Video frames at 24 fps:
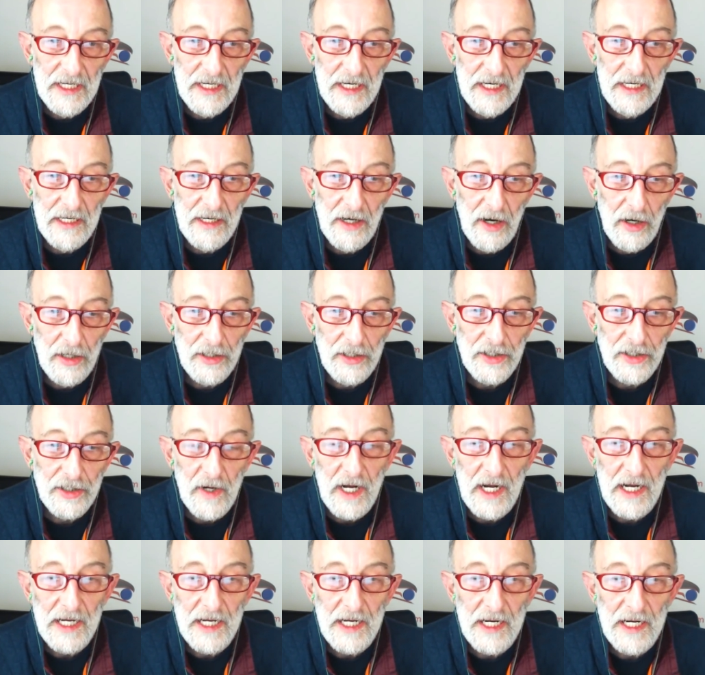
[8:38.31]
are
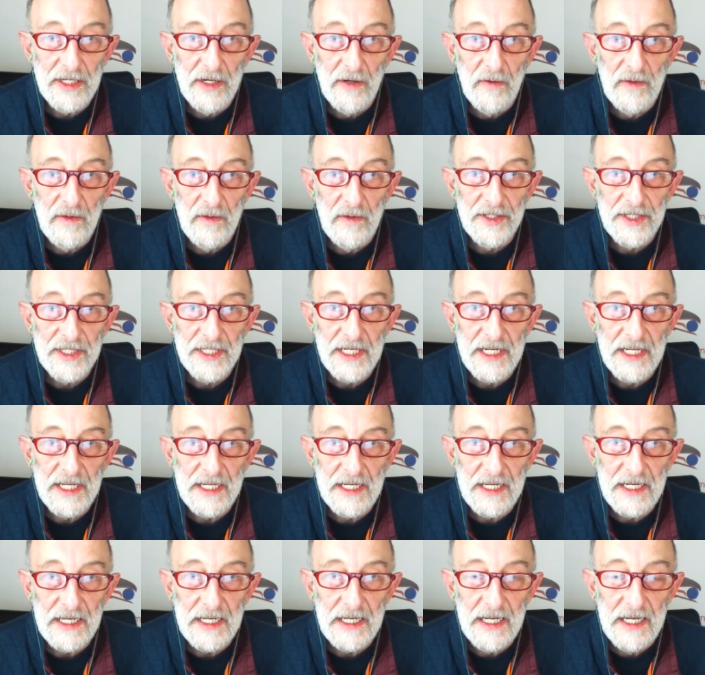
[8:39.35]
tried. So we'll see
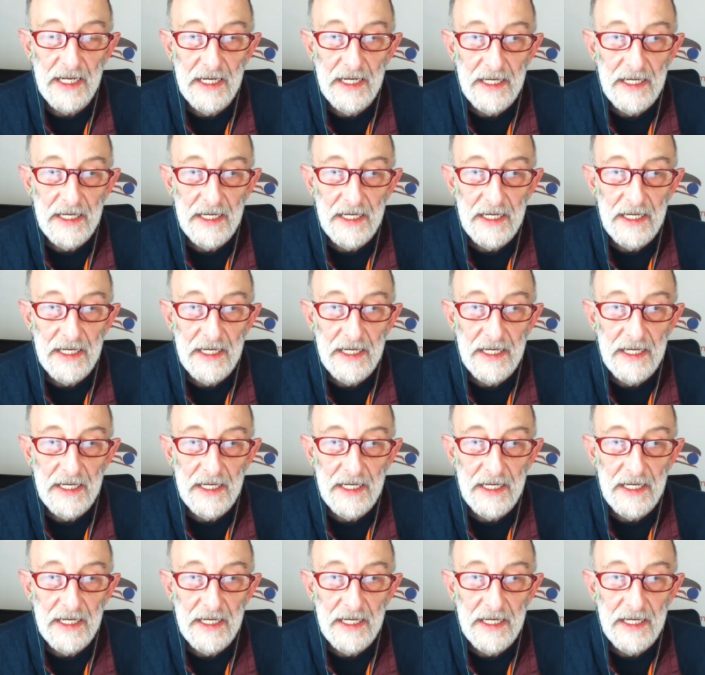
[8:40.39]
the